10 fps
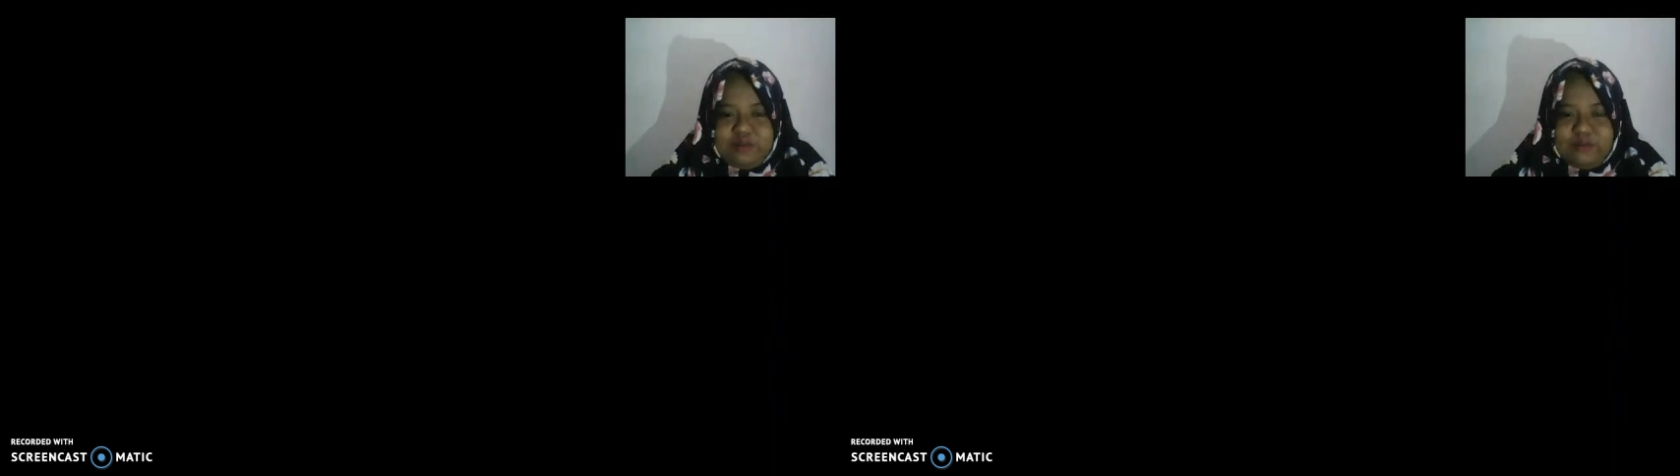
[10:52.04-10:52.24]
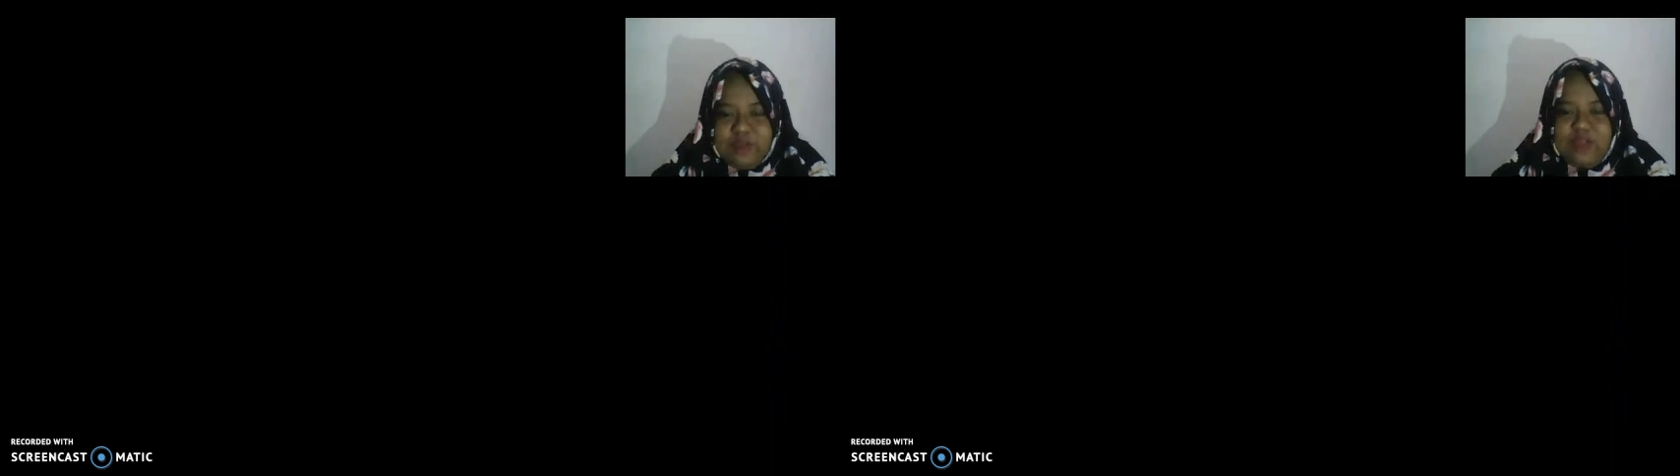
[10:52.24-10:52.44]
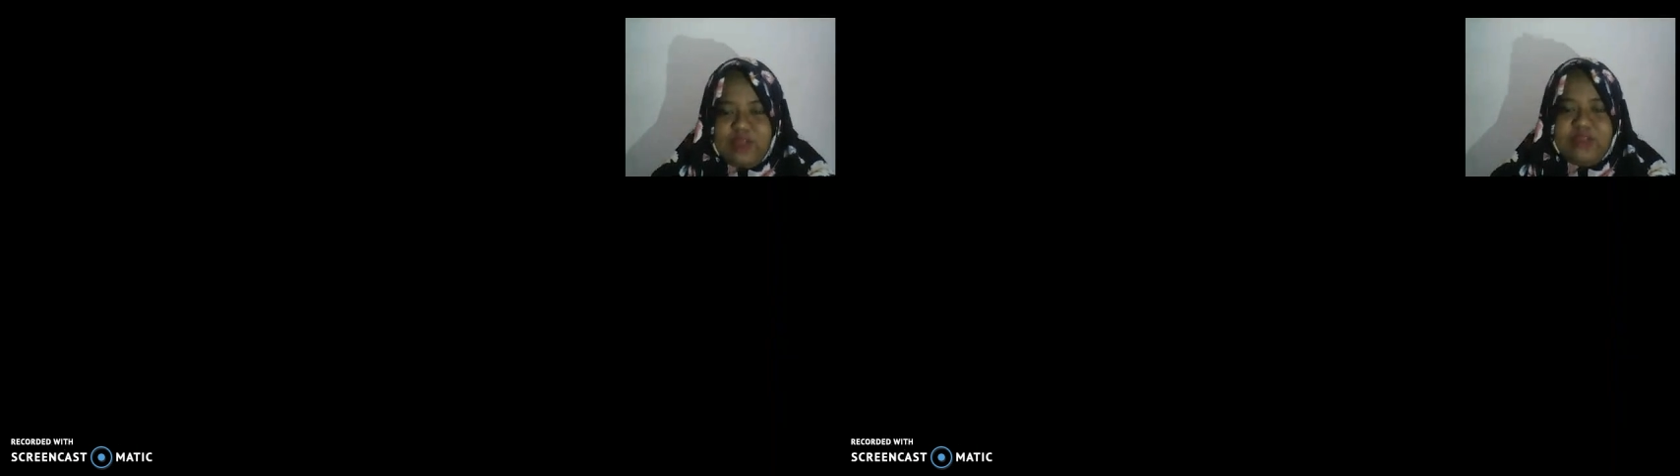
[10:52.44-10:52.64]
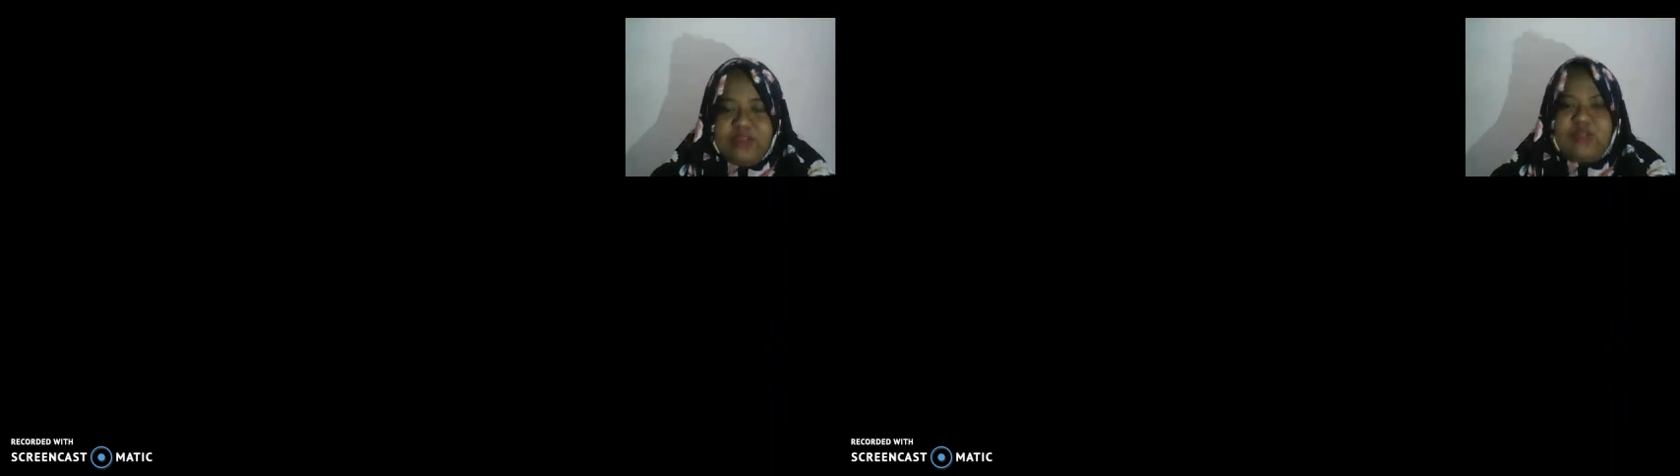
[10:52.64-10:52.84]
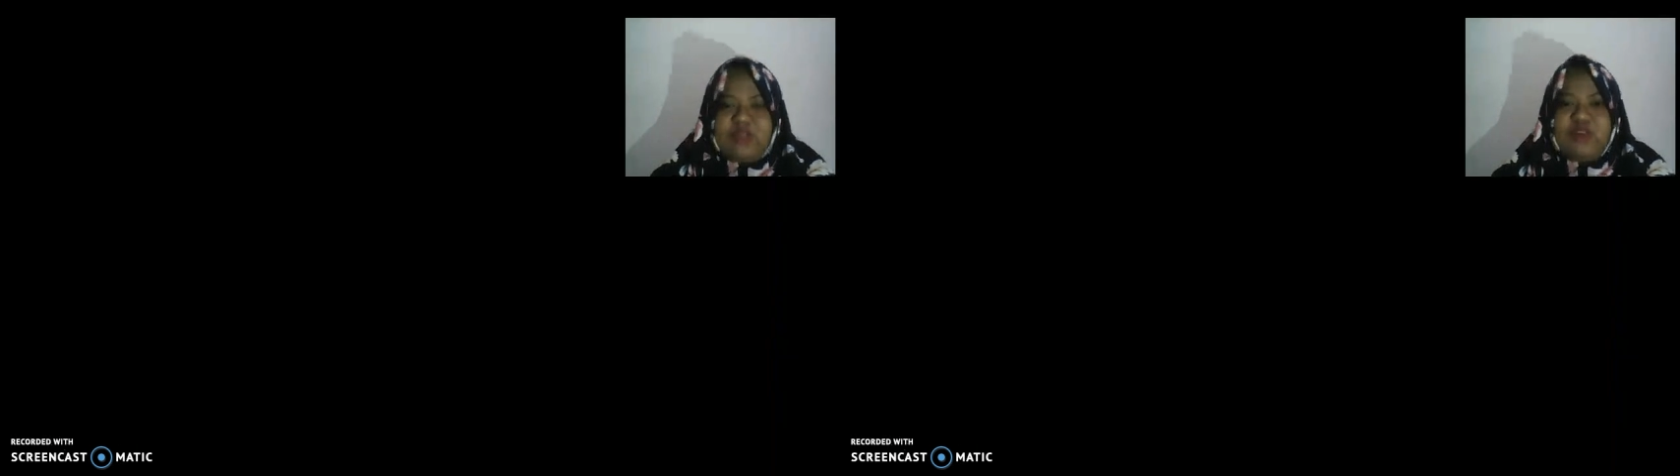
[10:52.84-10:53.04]
And
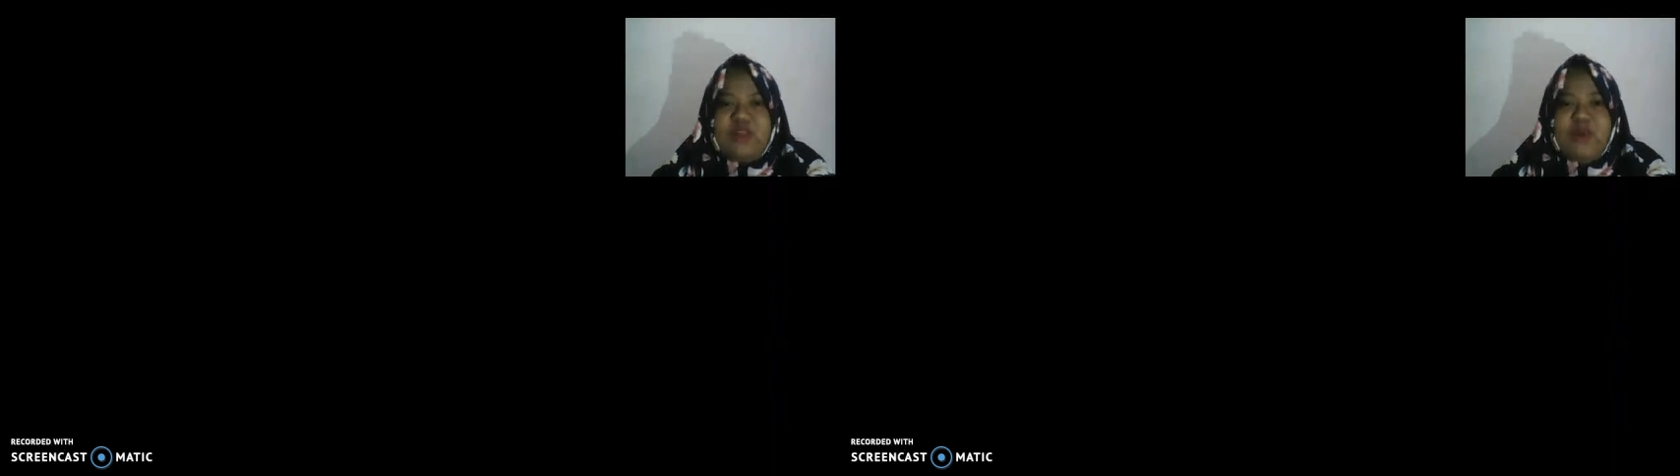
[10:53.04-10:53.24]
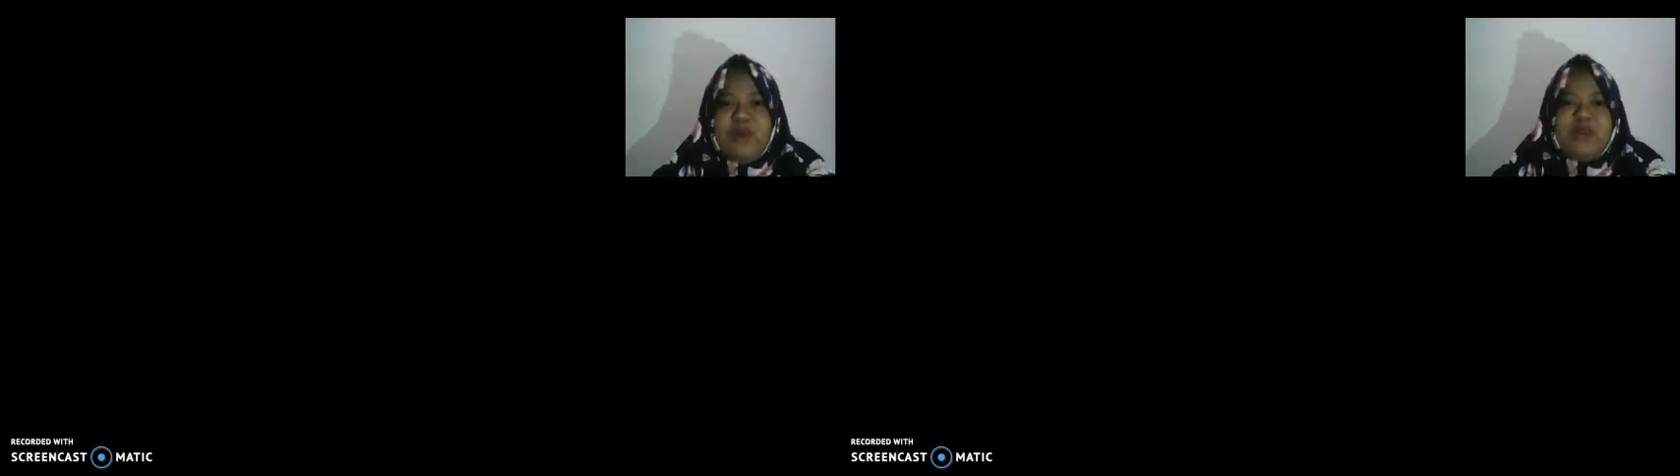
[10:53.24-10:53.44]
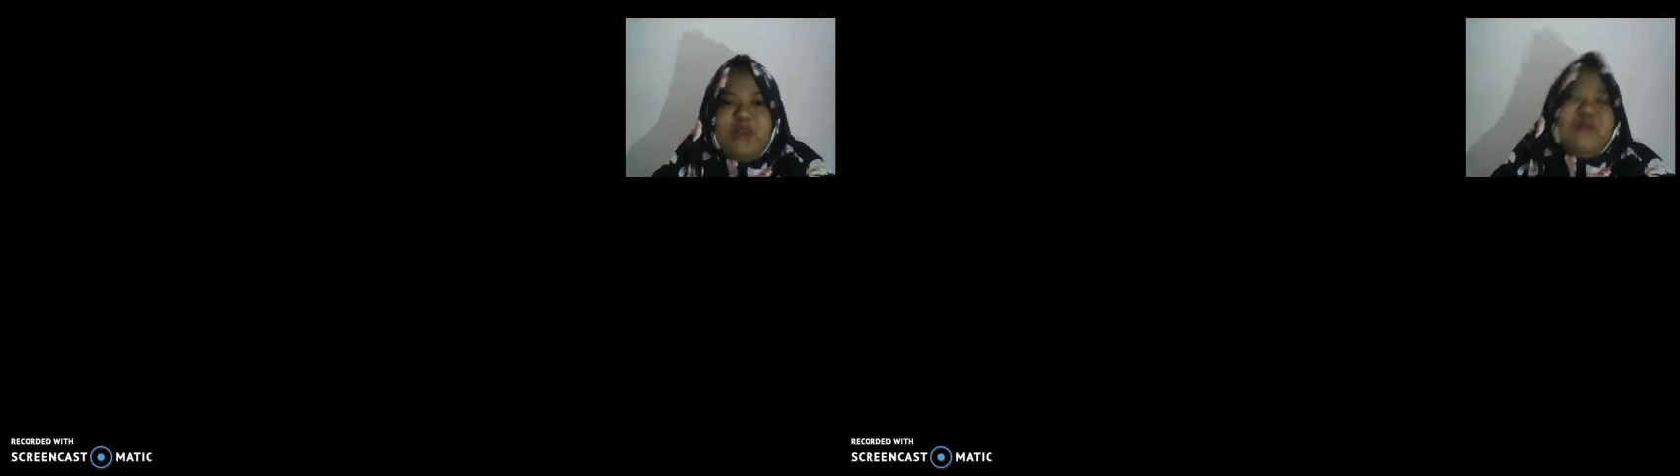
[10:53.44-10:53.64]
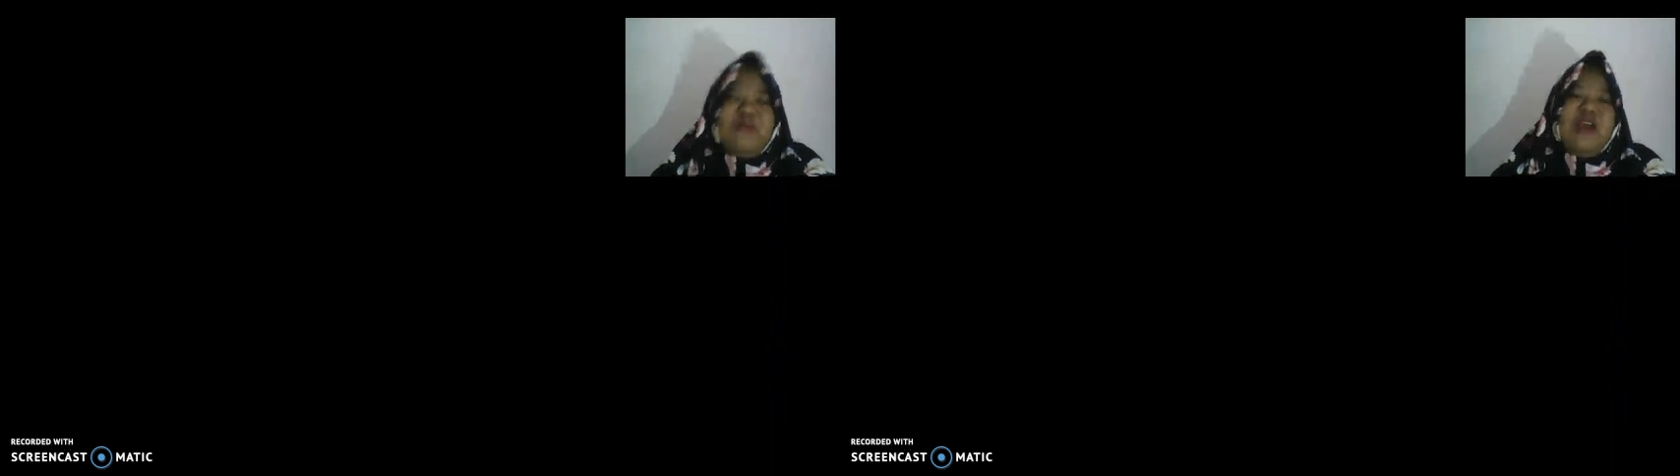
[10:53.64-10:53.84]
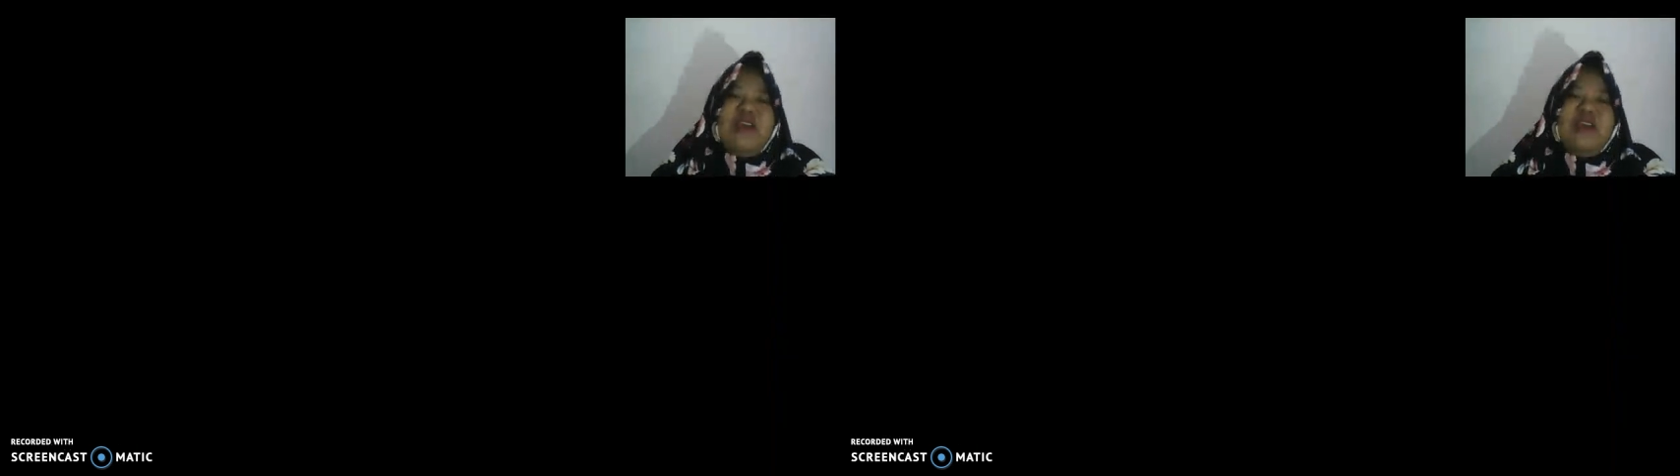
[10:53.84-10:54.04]
that's all about
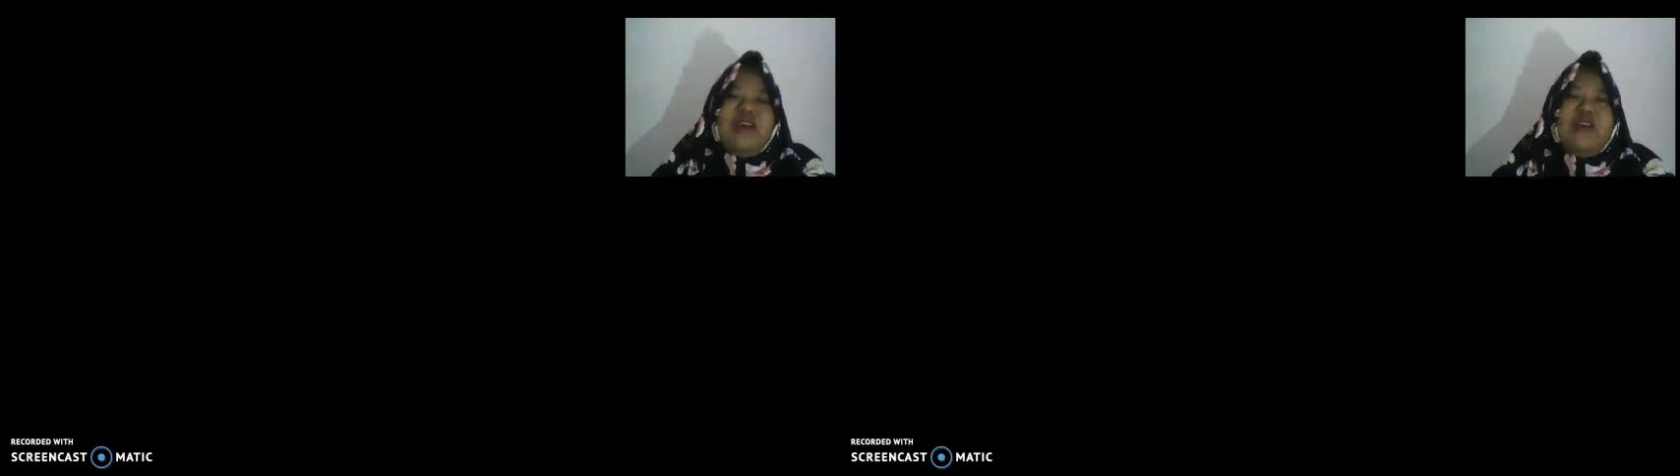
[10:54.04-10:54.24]
my